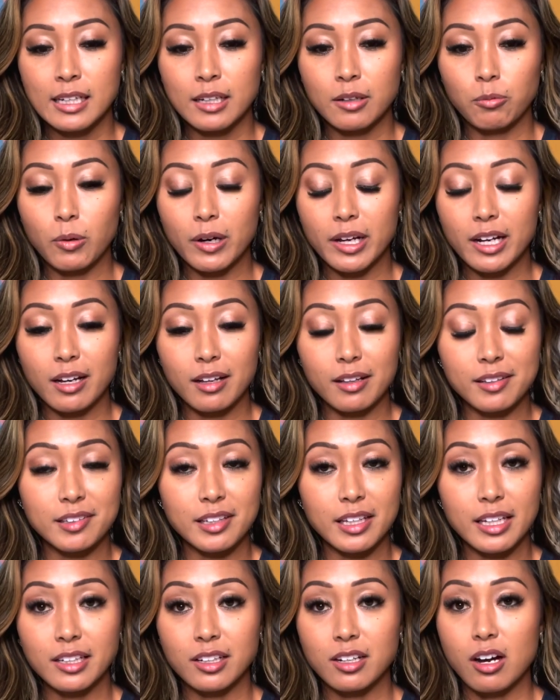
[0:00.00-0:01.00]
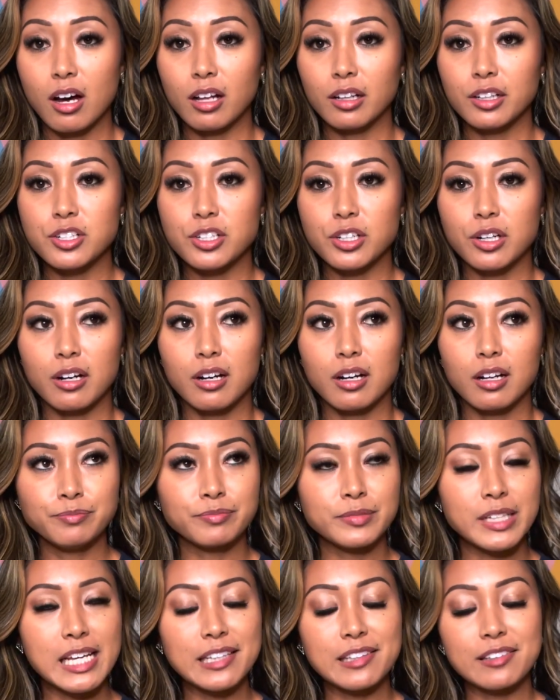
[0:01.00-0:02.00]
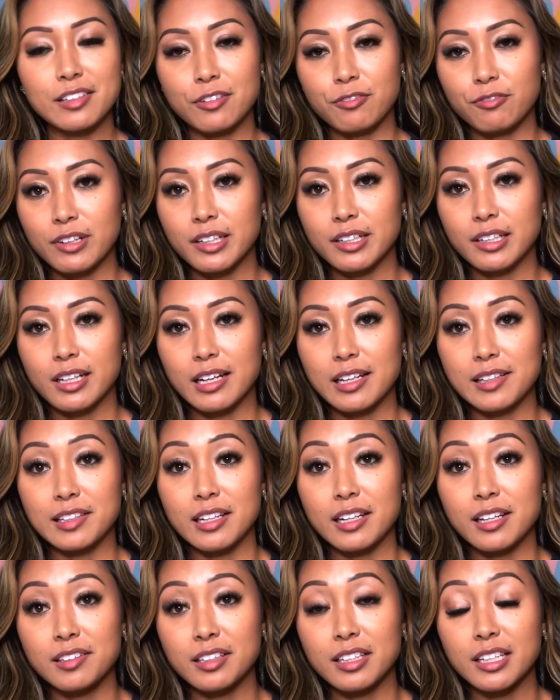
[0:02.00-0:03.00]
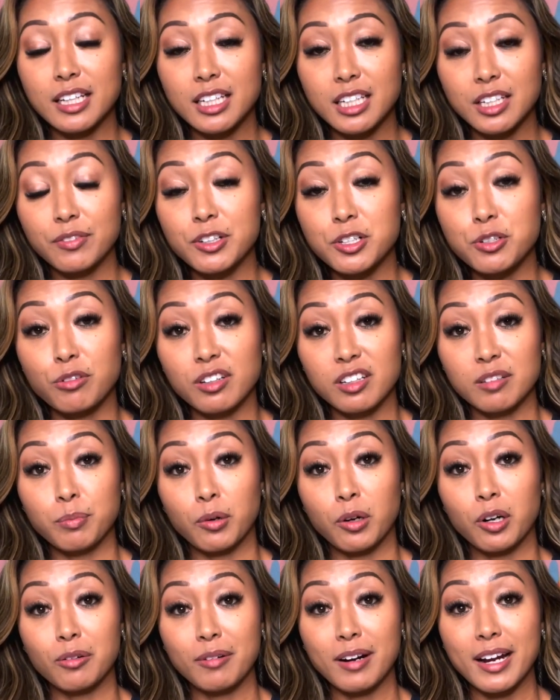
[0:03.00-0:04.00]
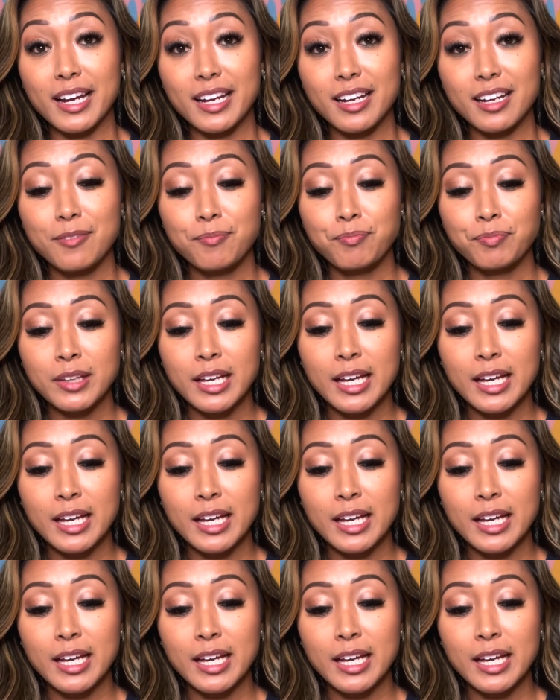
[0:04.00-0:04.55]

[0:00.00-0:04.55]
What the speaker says: What else? In college golf, it's different because it is an individual sport, right?